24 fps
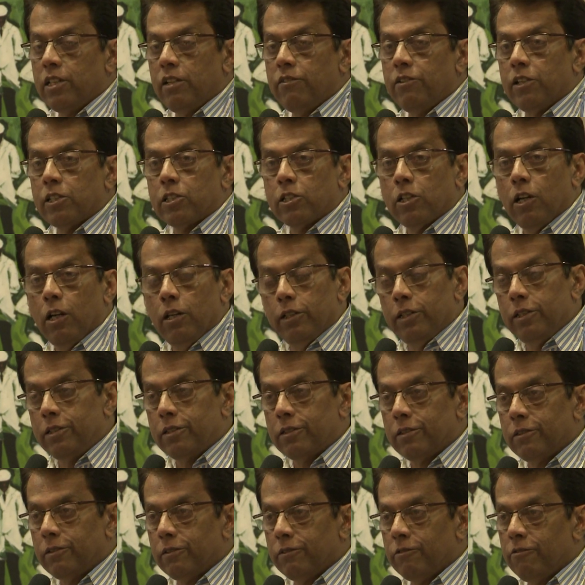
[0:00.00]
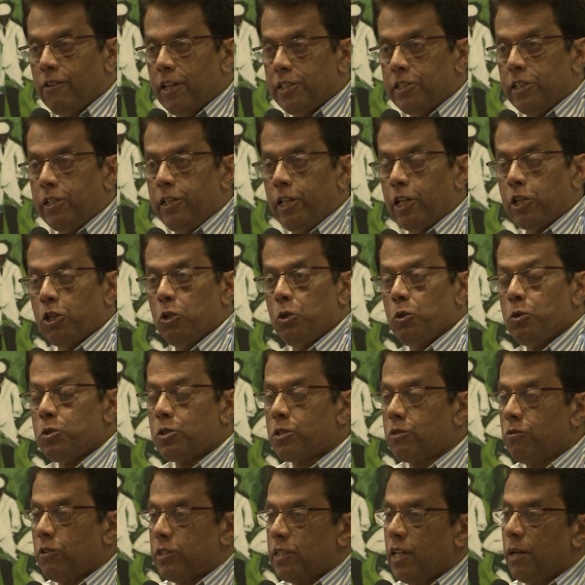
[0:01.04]
Xavier's College. Father De
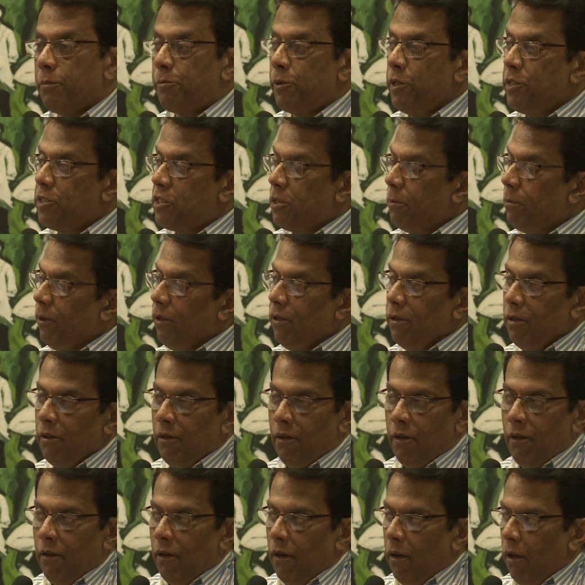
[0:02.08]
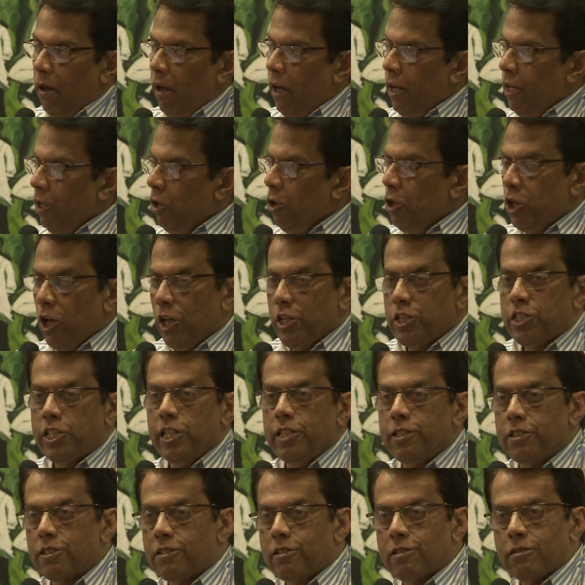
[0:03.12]
Cruz was our principal, and no
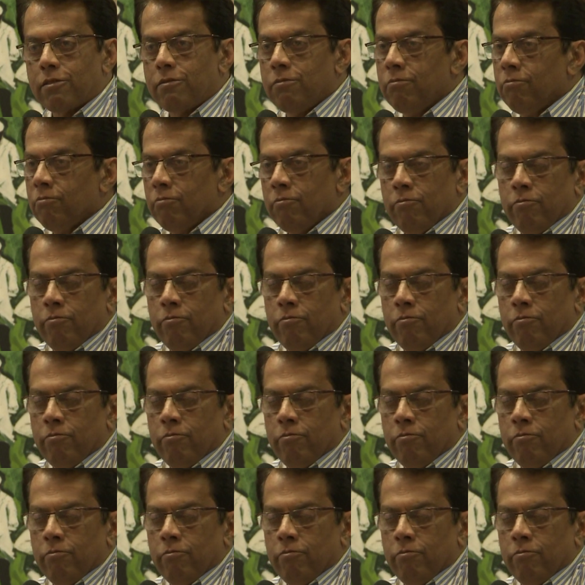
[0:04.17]
nonsense.